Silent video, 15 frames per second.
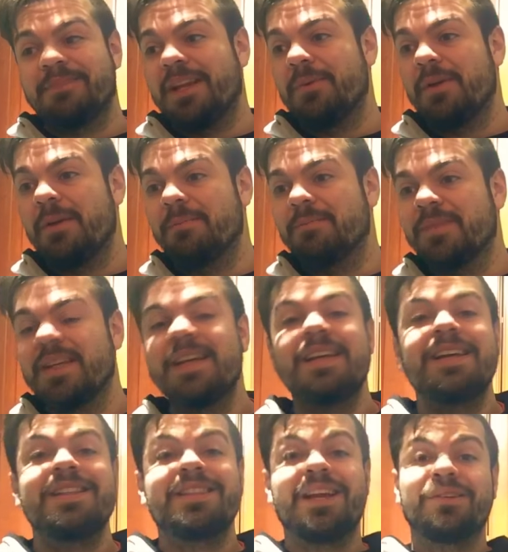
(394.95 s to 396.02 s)
Anyway,
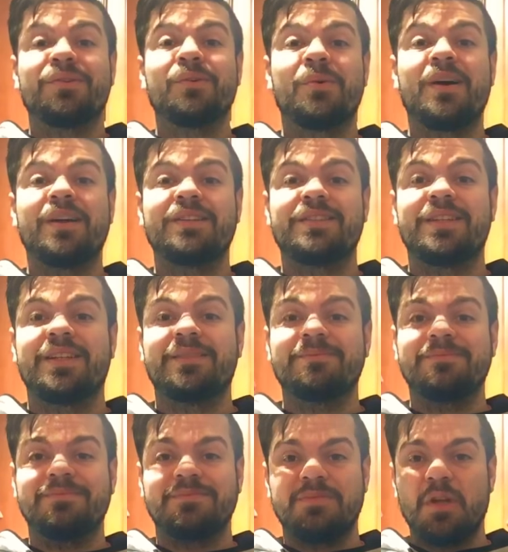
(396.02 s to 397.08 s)
thanks for
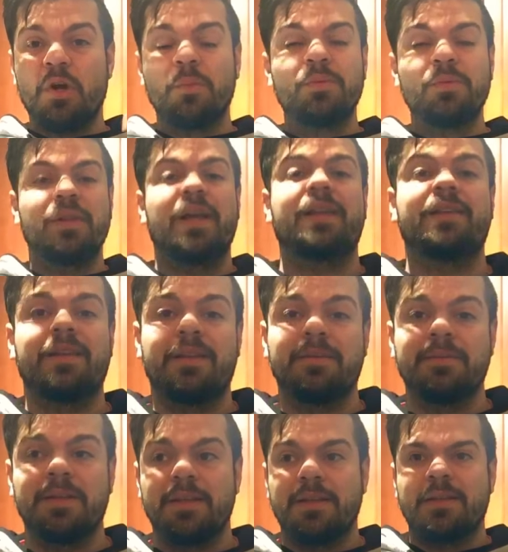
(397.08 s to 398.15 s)
watching. Hope you liked it.